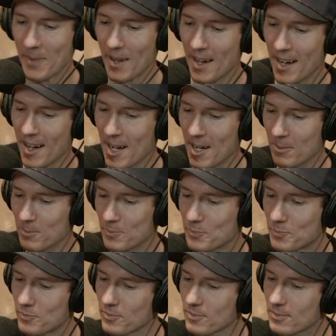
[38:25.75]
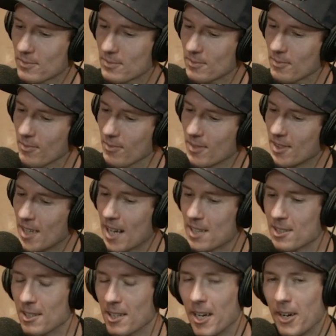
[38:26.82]
Um, that's
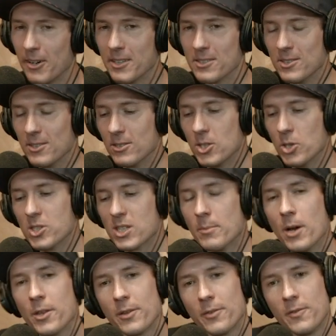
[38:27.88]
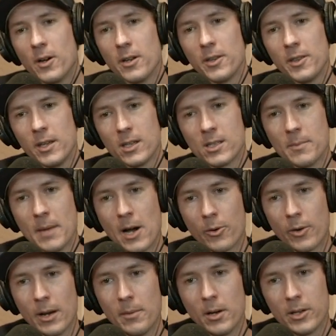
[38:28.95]
hilarious, dude. Dude, some other fun things about
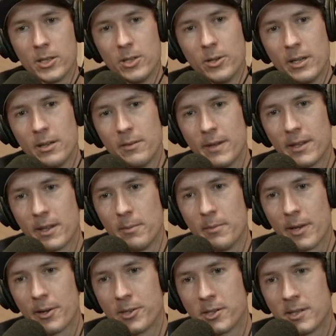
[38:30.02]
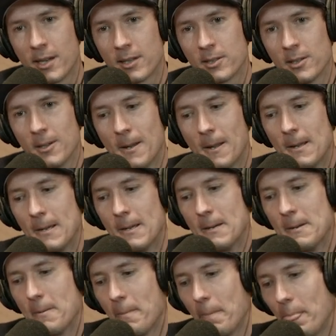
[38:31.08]
Graham Bell. You know, he invented a metal detector.
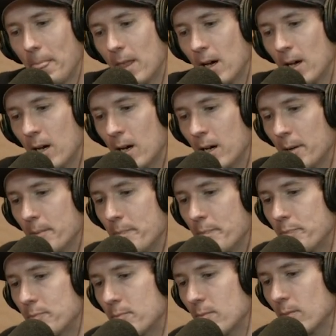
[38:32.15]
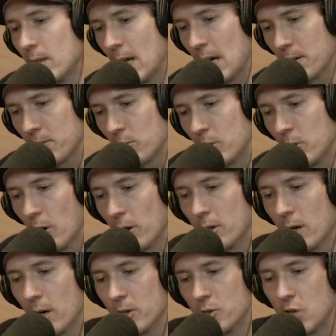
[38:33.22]
Uh, oh. Yeah.
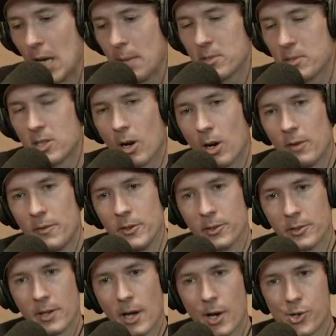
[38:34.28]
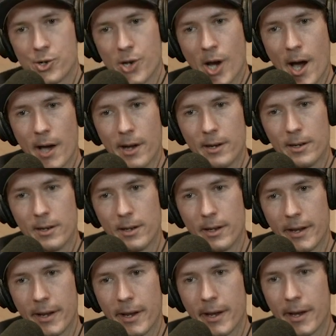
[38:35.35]
Uh, James Garfield got shot
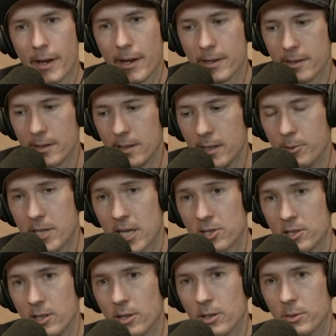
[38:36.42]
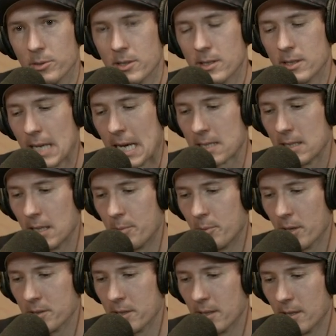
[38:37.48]
and he was actually killed. He was an assassinated
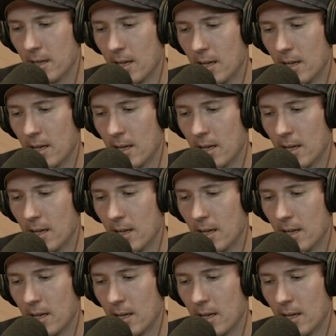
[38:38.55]
president.